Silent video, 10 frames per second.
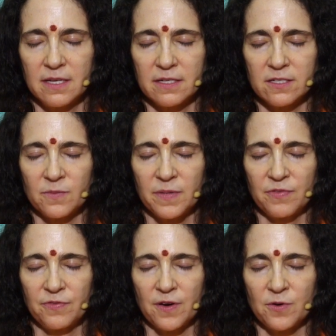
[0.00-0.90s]
to be
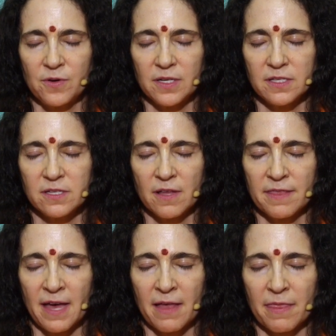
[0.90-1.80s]
focused on
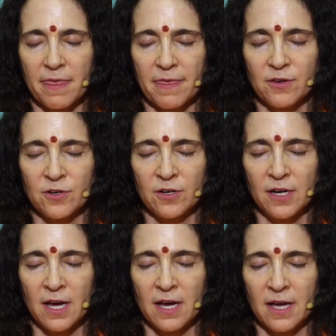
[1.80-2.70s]
that third
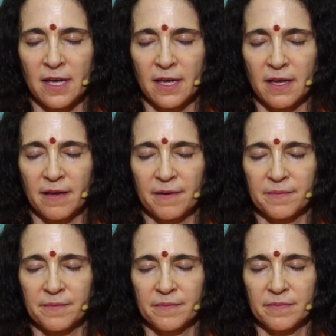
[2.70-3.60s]
eye,
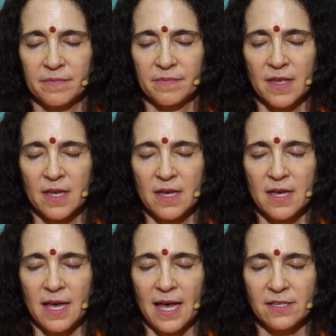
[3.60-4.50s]

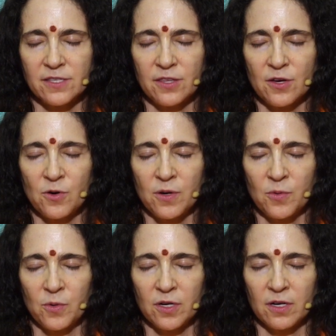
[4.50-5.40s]
as though it
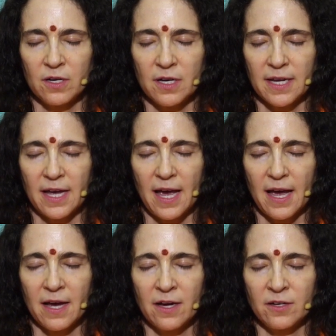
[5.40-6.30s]
were
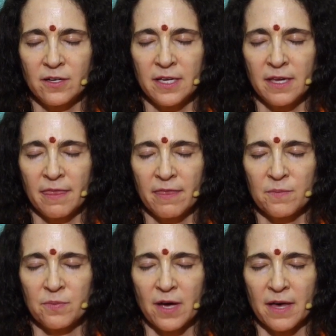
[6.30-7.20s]
carrying the
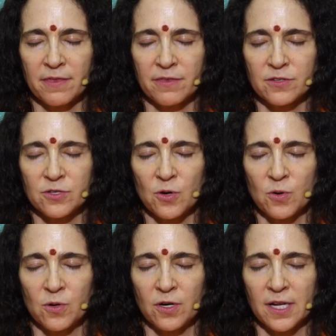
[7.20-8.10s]
breath
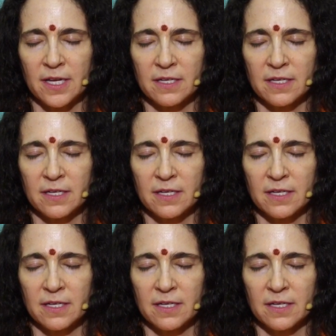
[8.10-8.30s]
toward it.